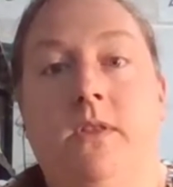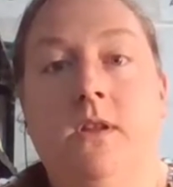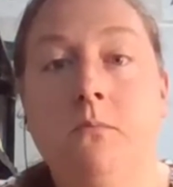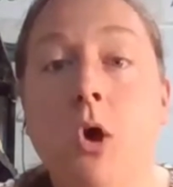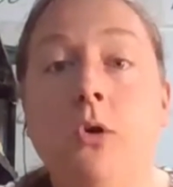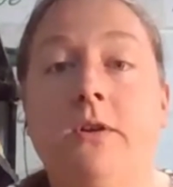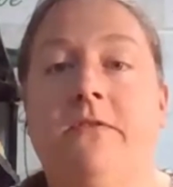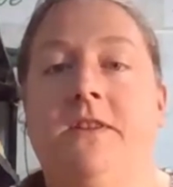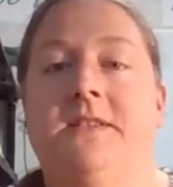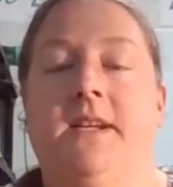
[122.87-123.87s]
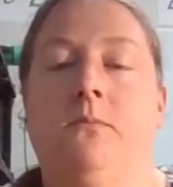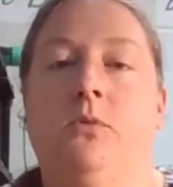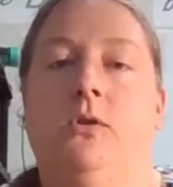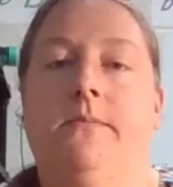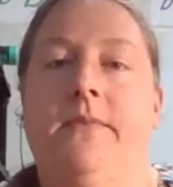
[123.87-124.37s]
the mode of the
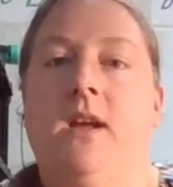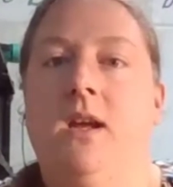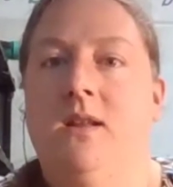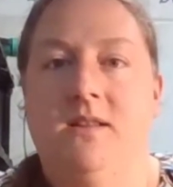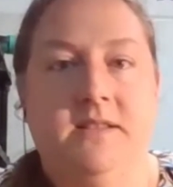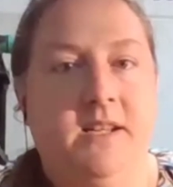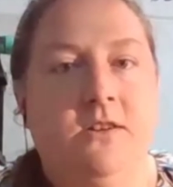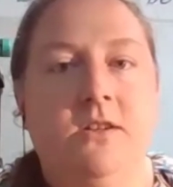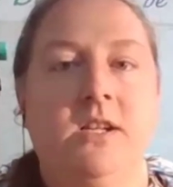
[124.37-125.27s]
sample, the standard